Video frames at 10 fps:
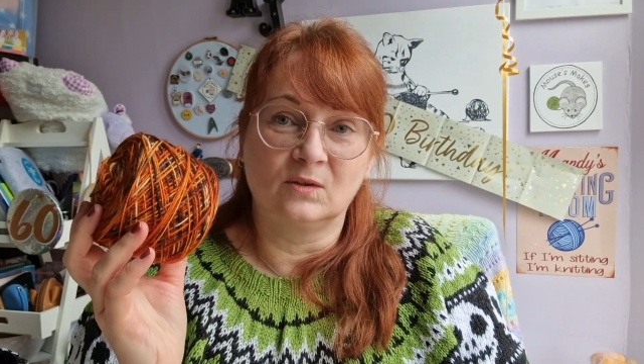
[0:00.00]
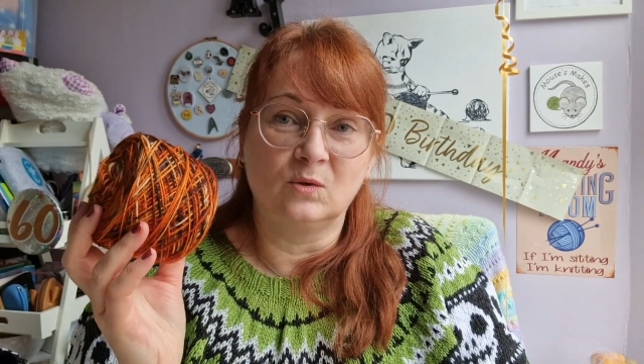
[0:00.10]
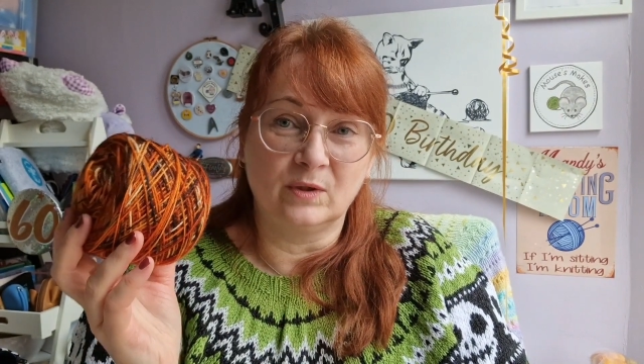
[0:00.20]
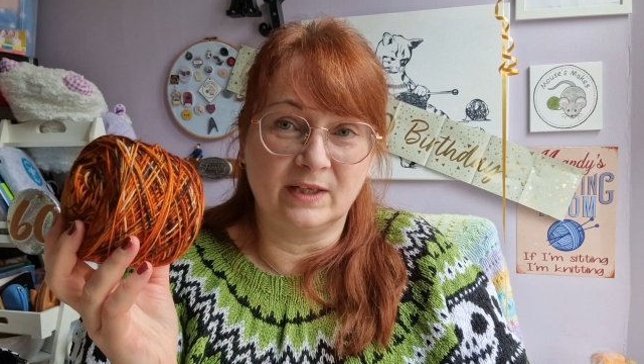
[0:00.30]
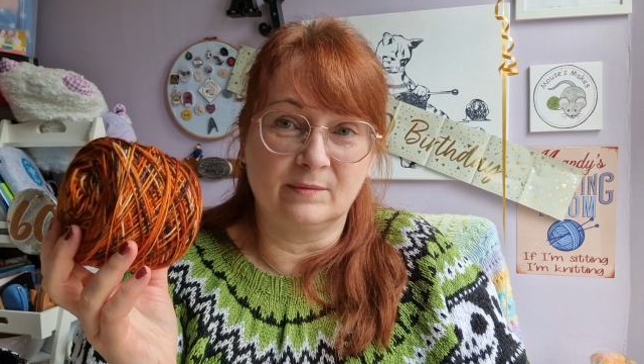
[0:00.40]

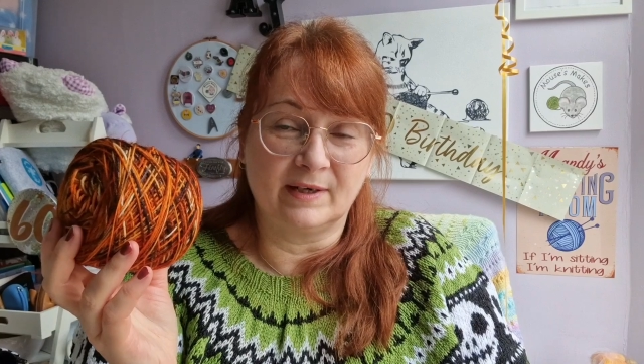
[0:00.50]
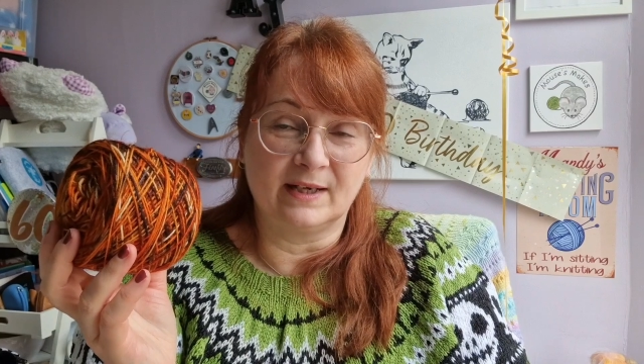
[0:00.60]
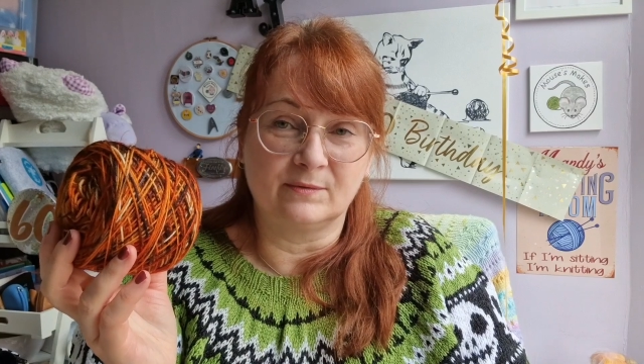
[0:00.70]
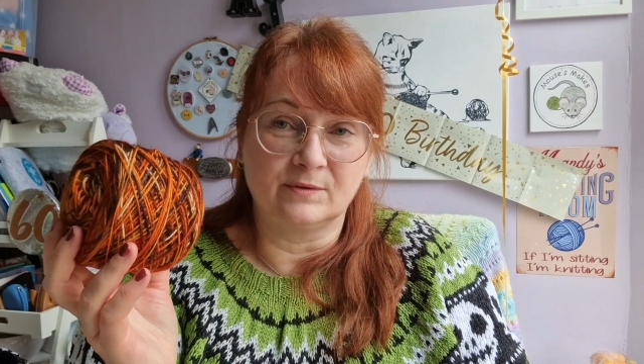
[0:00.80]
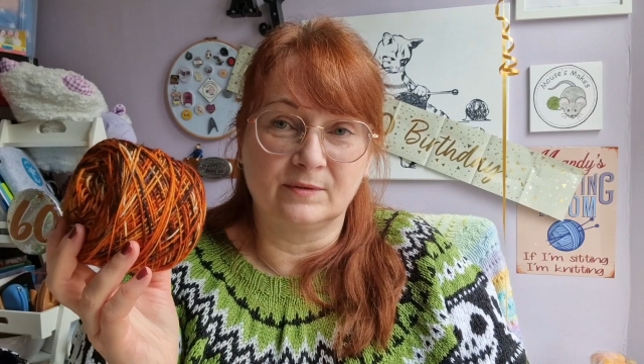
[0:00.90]
all year
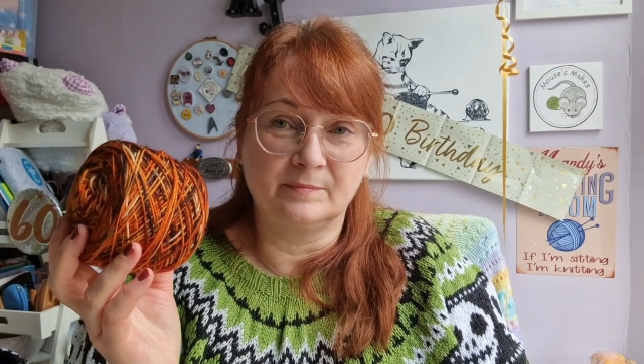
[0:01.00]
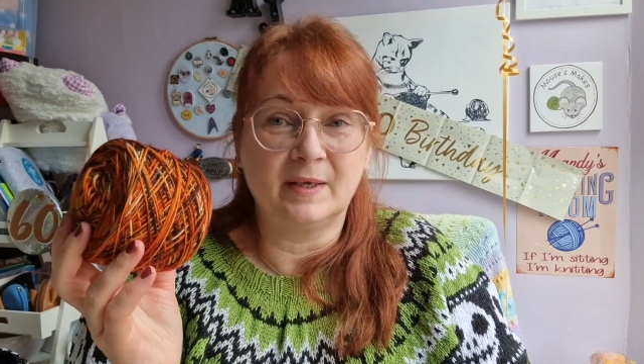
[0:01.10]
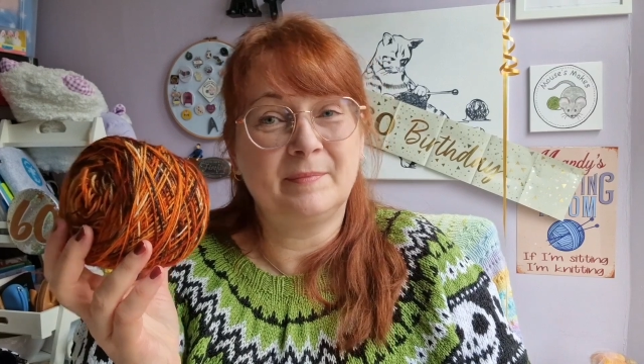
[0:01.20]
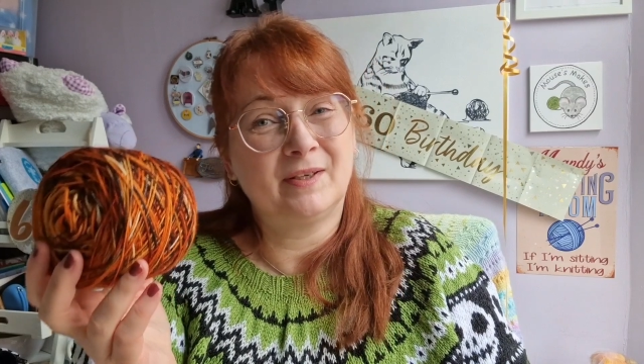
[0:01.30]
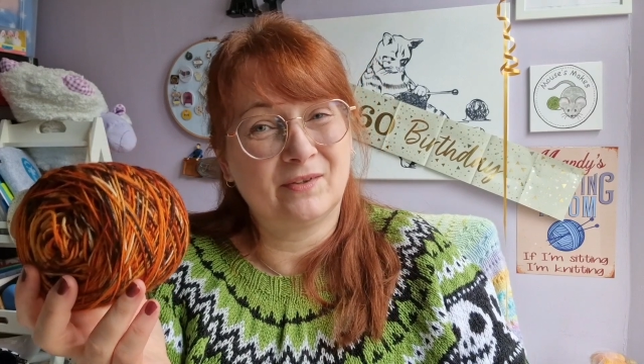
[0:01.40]
round.
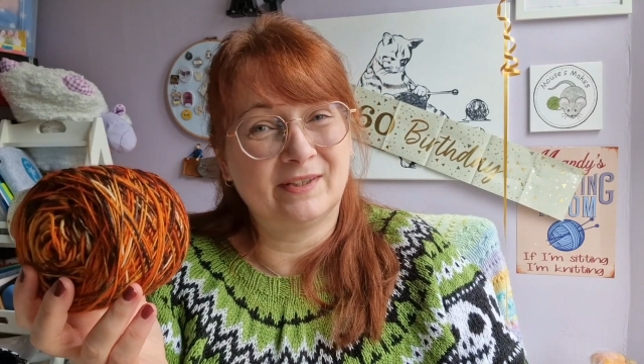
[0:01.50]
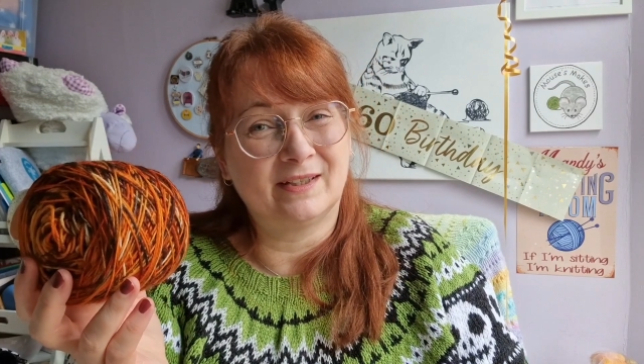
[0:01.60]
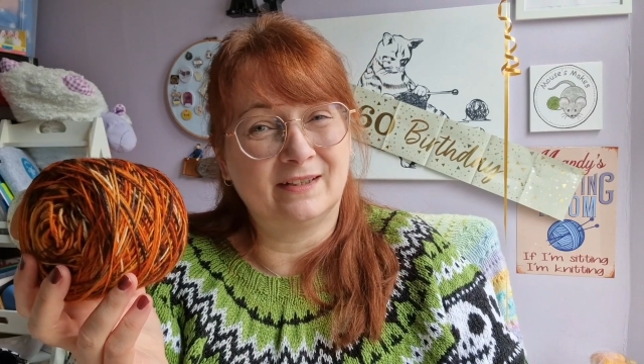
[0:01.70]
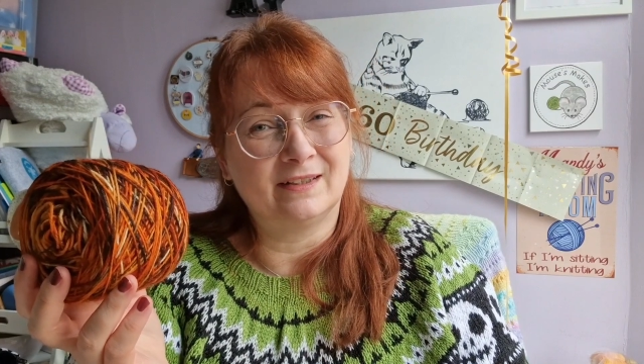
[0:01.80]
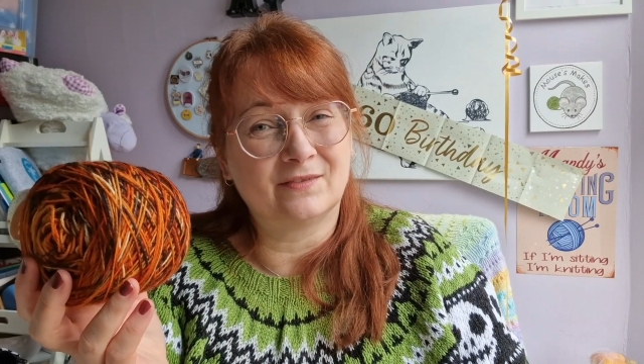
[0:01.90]
Maybe not in
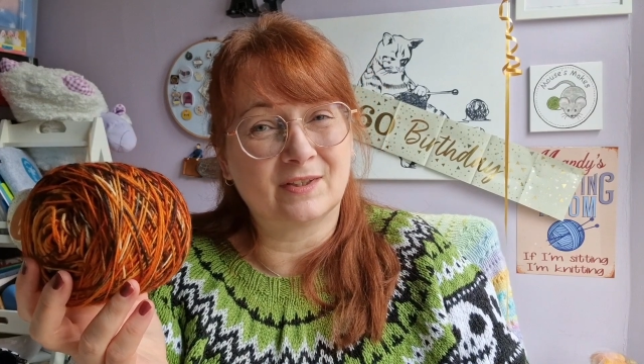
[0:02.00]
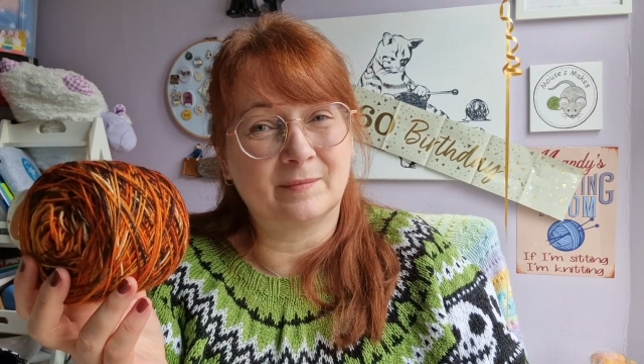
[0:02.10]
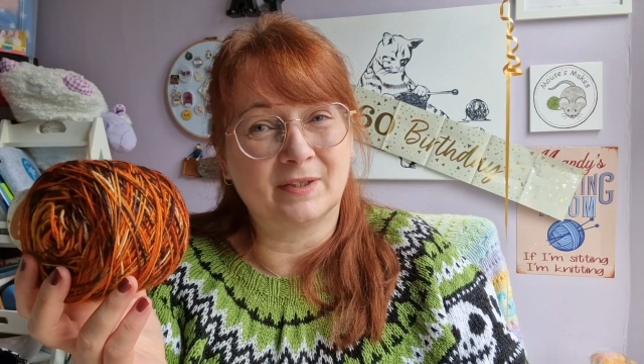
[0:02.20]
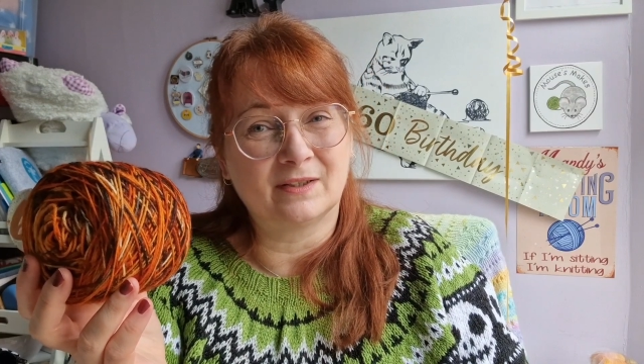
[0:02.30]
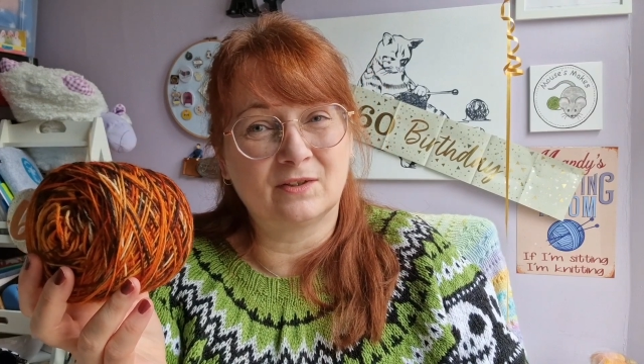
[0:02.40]
the height of summer,